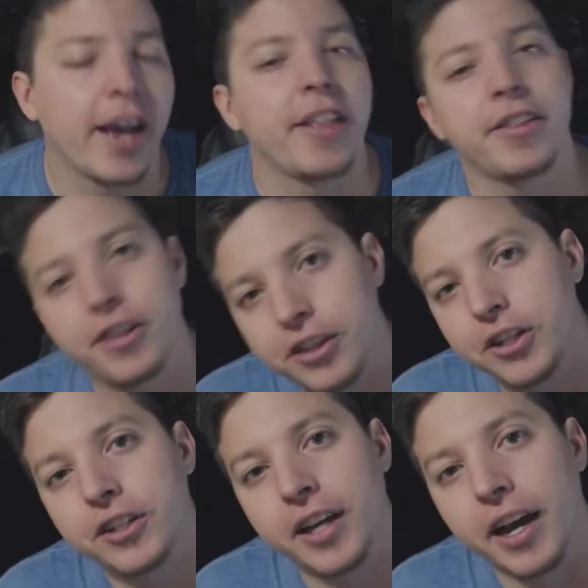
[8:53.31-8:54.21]
and the
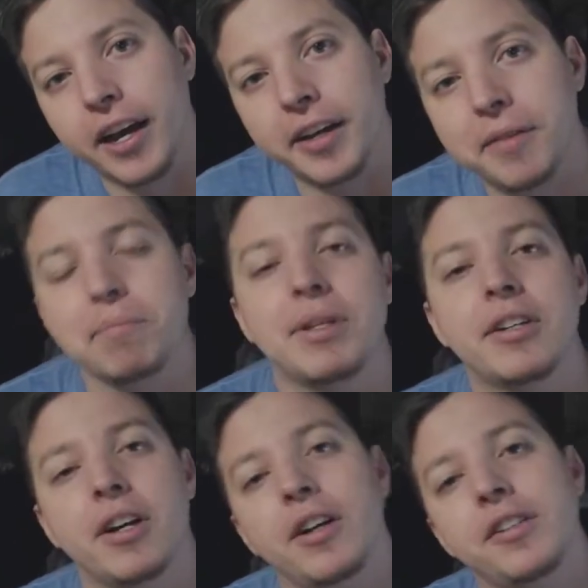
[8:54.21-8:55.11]
third guy,
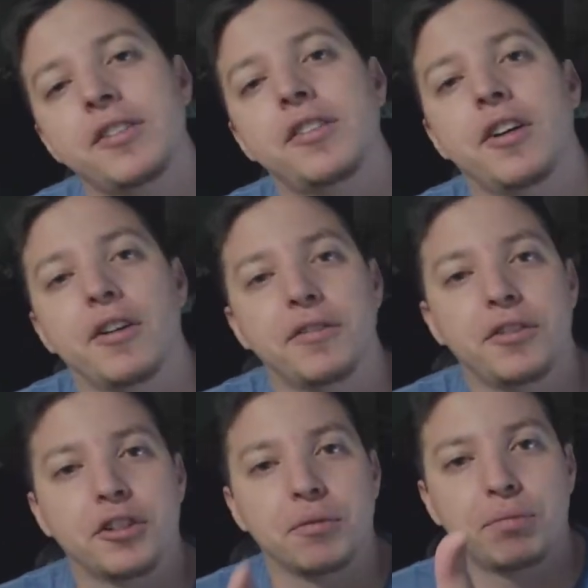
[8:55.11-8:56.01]
because
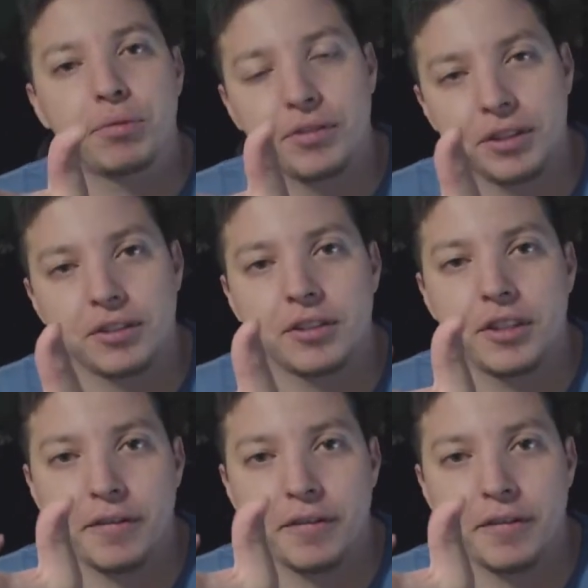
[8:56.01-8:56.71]
of your previous